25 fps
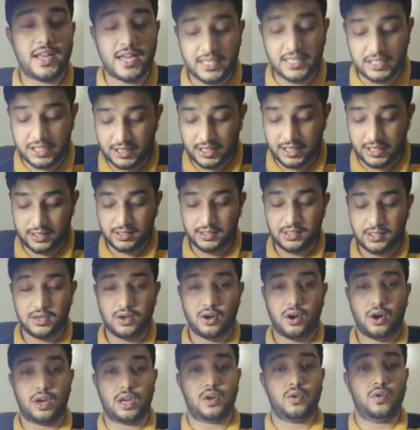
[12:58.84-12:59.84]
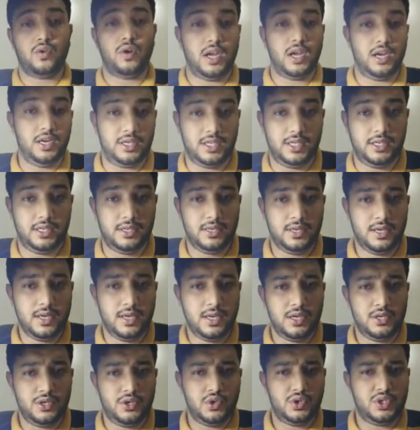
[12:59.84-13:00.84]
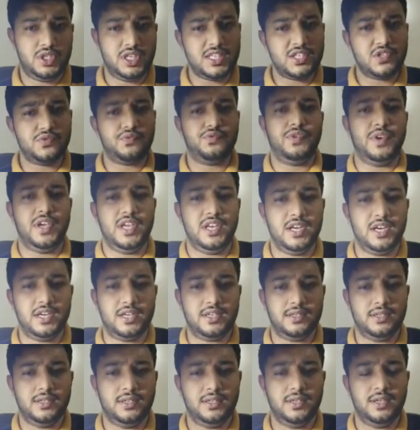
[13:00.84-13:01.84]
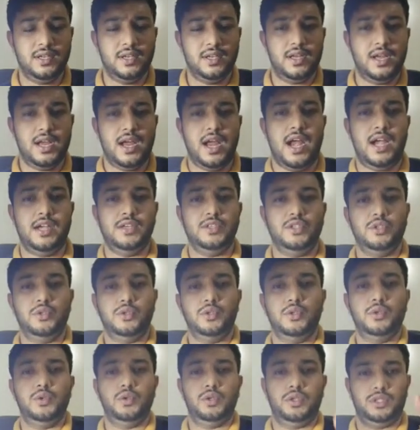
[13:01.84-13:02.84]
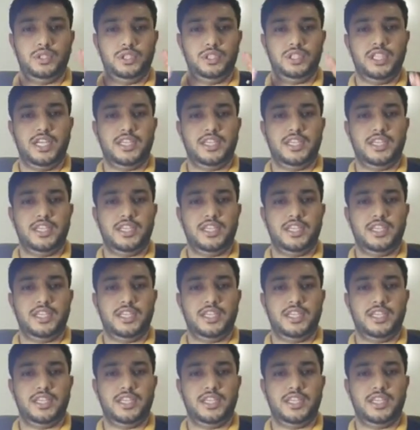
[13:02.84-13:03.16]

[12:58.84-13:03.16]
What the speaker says: an action, or a quality. You just feel it, and you